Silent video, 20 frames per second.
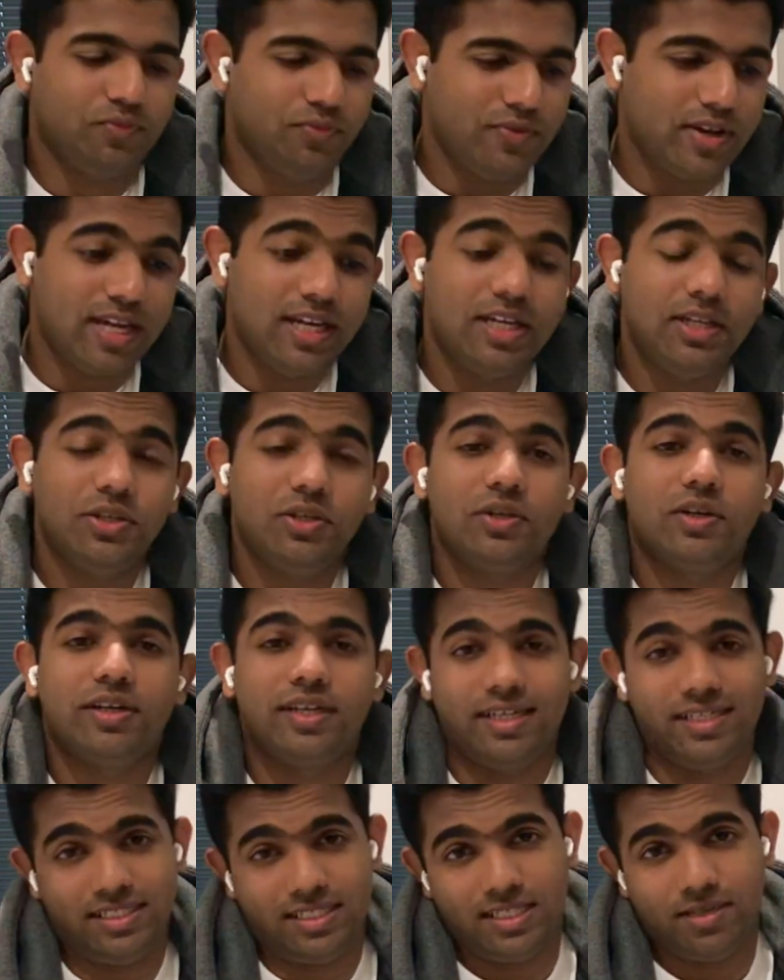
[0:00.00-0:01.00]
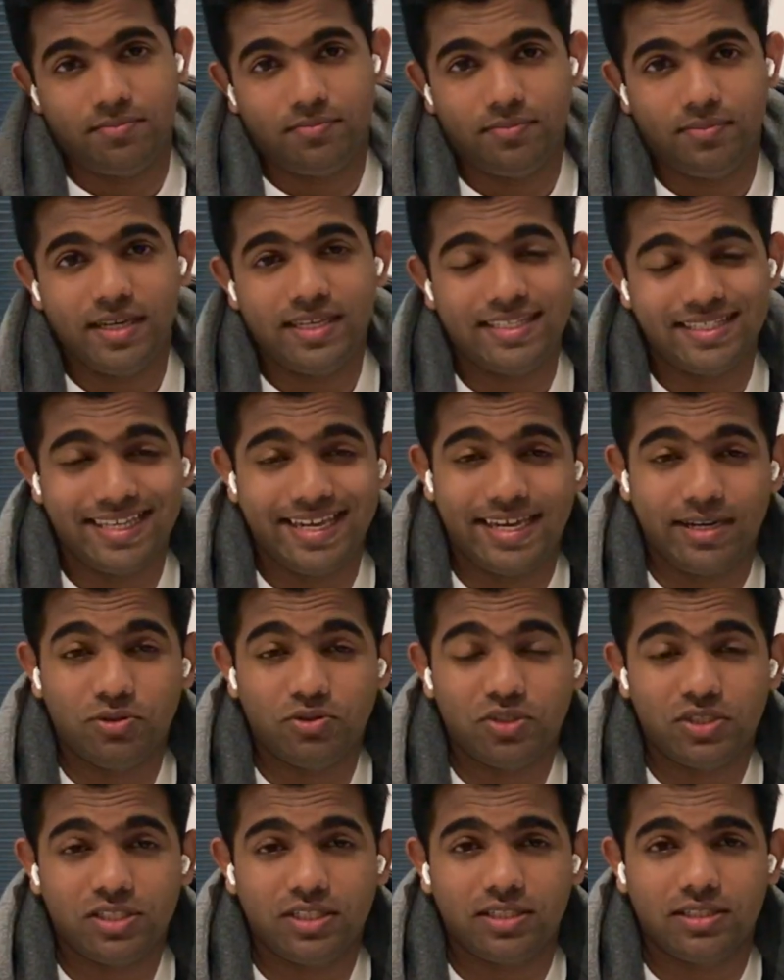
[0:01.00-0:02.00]
well in your exam essay
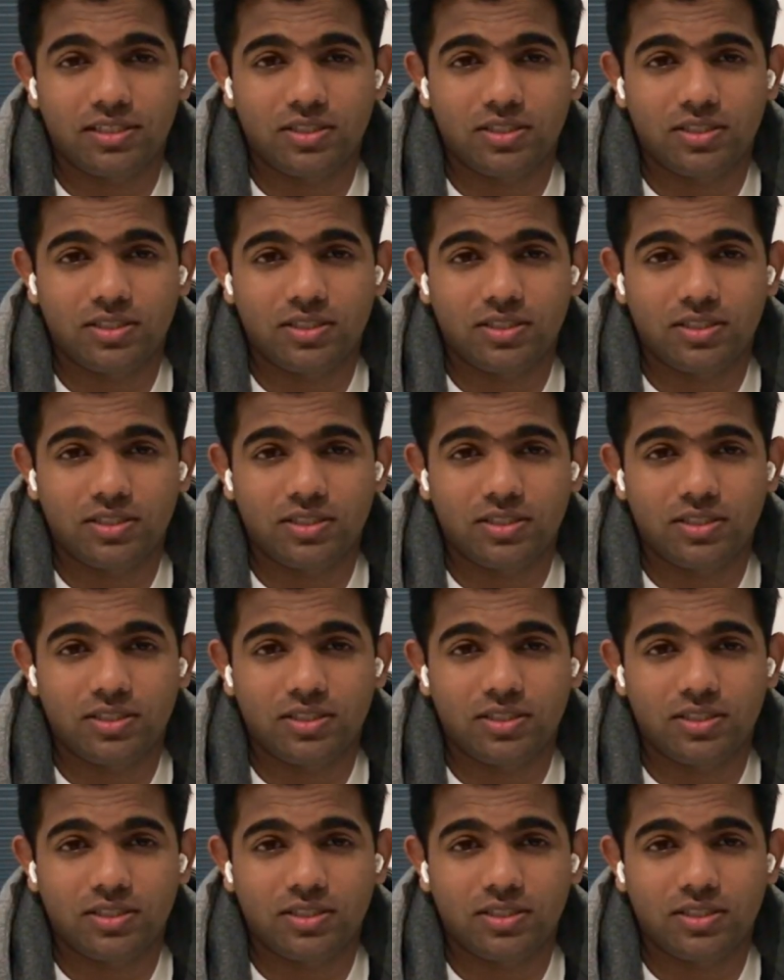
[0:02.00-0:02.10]
question.